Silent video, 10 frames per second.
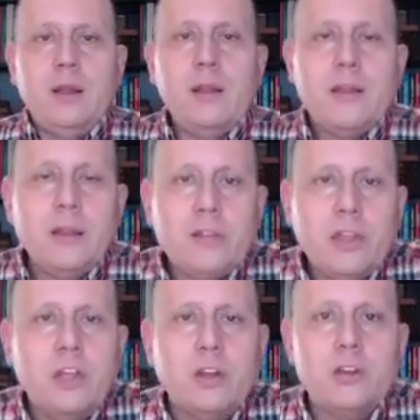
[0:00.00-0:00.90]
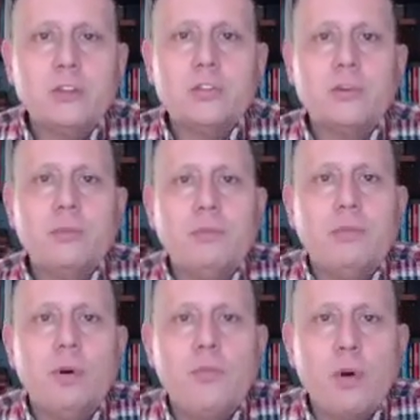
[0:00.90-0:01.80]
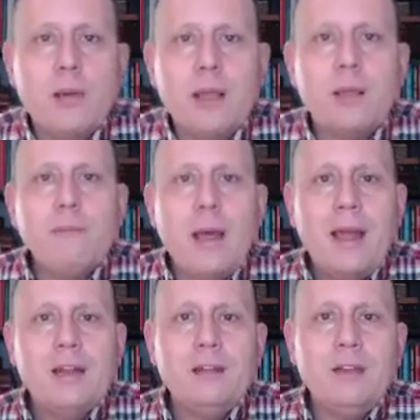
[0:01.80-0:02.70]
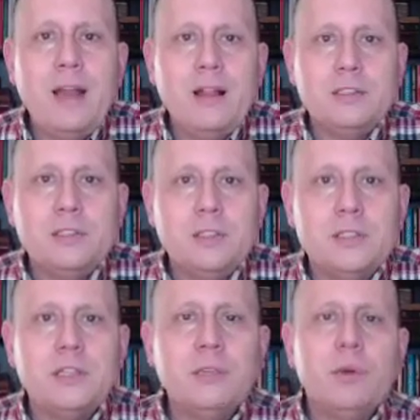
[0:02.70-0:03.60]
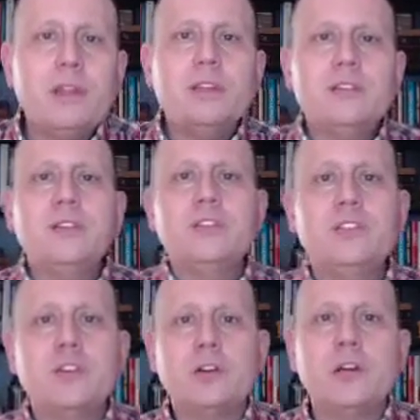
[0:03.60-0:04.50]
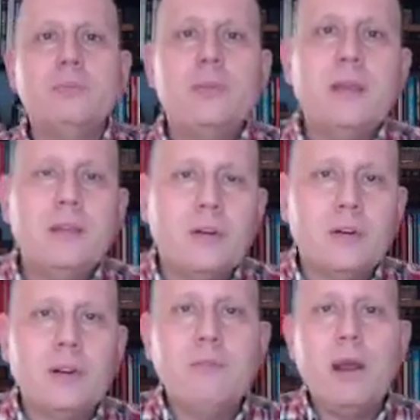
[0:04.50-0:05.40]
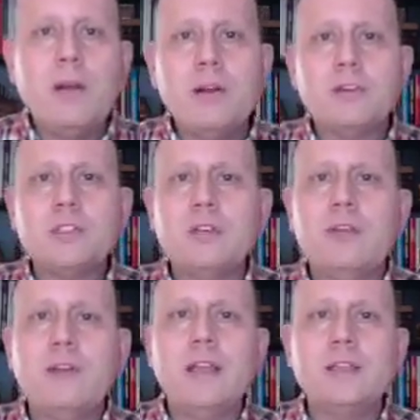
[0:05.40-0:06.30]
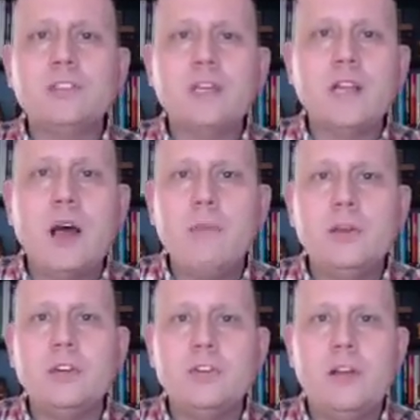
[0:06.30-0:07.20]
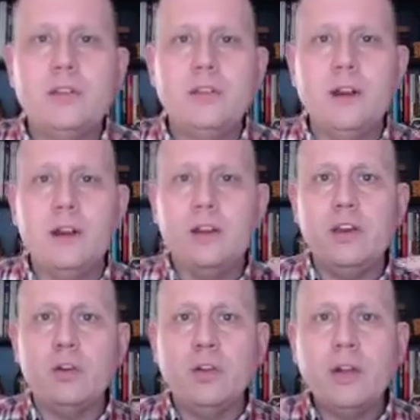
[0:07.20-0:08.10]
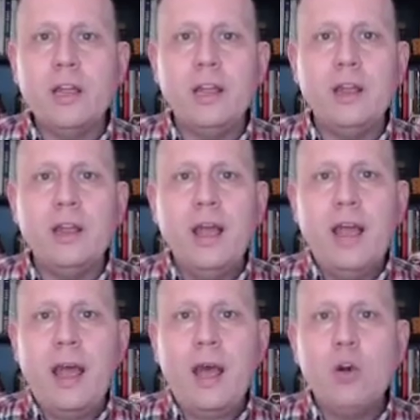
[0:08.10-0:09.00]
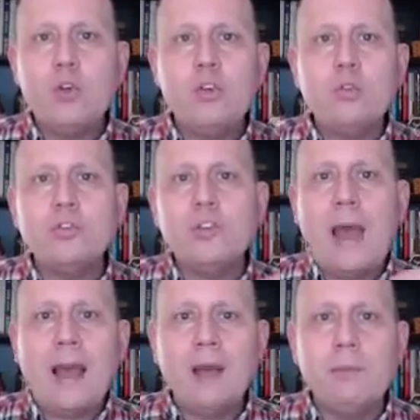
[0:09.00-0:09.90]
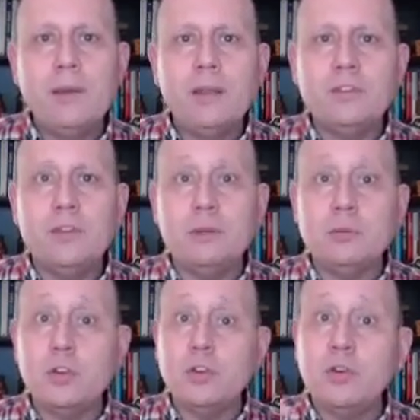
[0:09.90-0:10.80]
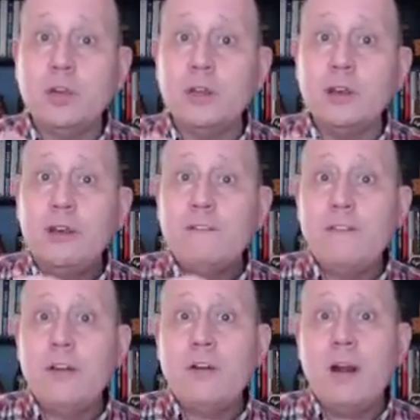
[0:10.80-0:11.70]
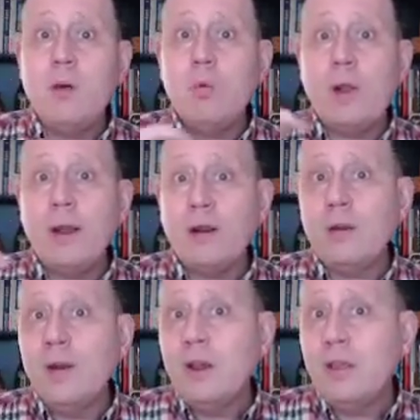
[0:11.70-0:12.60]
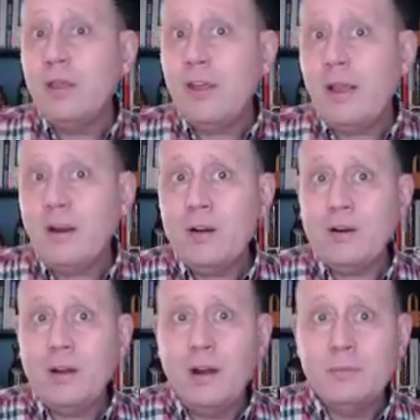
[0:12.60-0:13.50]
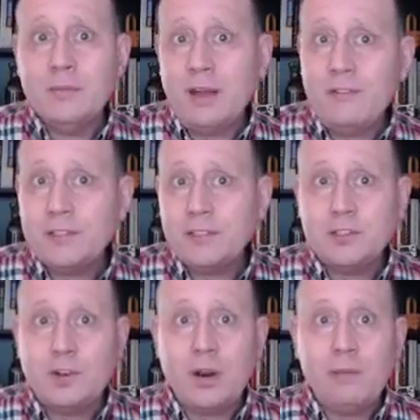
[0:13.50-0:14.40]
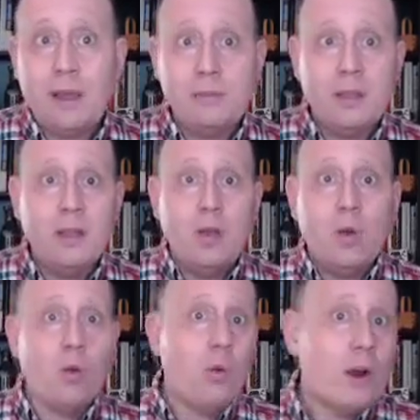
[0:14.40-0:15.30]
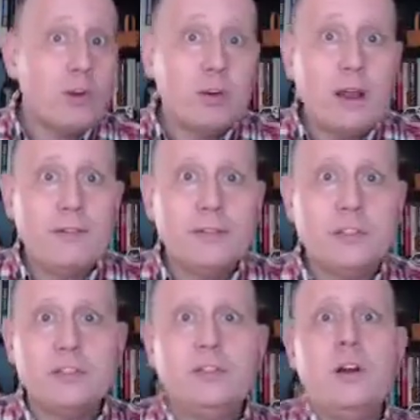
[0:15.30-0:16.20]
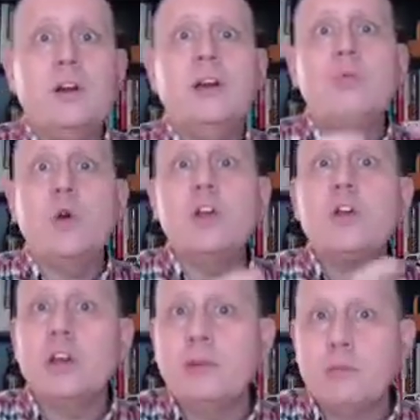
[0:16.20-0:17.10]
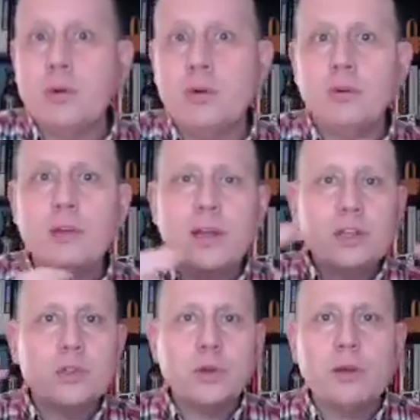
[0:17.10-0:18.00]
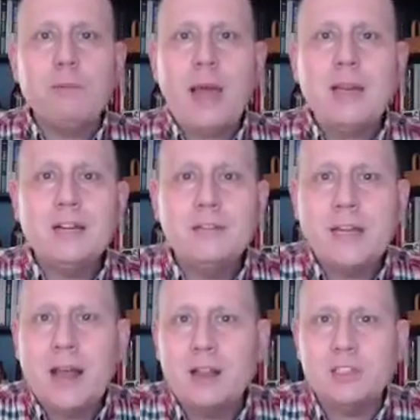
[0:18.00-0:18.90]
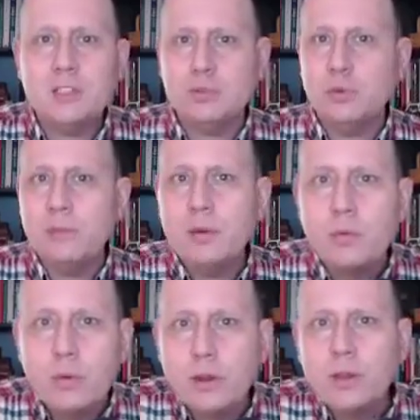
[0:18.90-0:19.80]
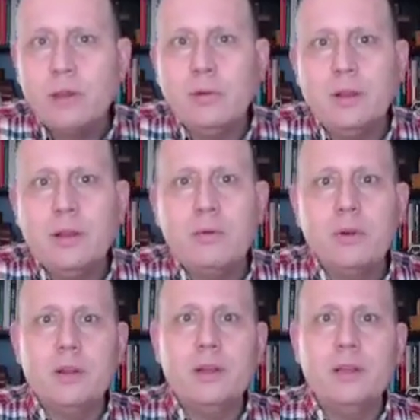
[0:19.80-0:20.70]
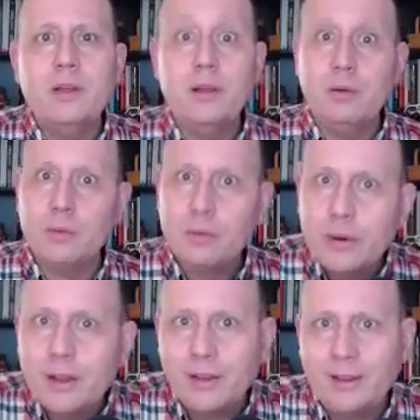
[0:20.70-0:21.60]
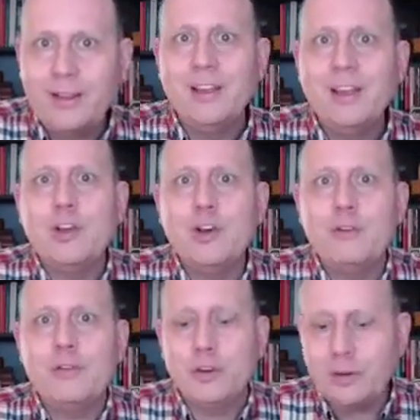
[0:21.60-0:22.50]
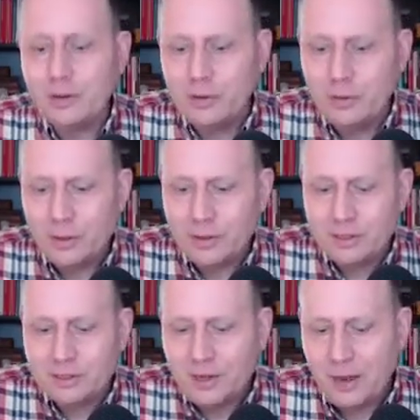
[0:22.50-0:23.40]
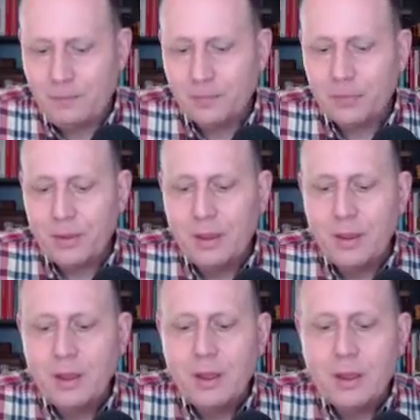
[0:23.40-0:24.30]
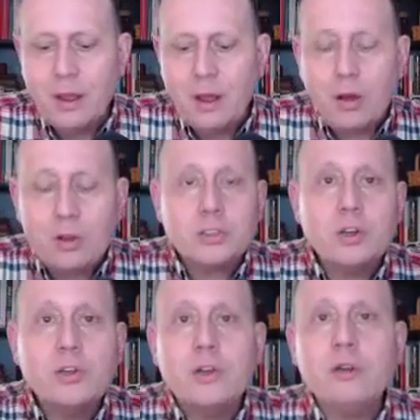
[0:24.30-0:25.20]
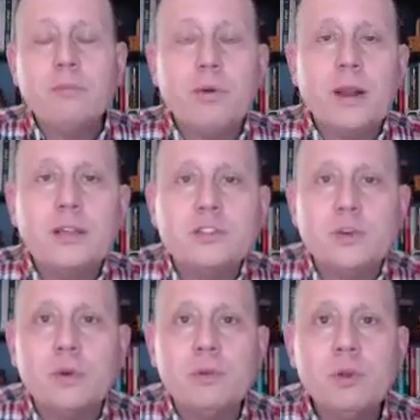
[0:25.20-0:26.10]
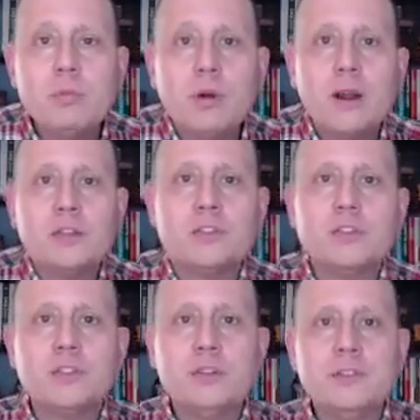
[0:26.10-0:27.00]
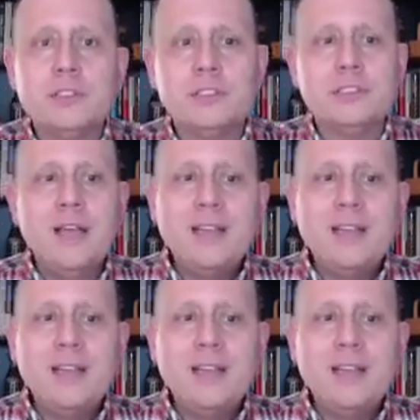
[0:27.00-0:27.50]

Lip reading: The other thing you could do is perform a competitive analysis. And what this is you're comparing yourself against the competition out there, and you're looking at how you stack up against them, so you can figure out where their deficits are, maybe, or where your deficits are, and where you can improve. So a competitive analysis would be really, really, really, really good for you to do during this time. Also, you can brainstorm new products or services.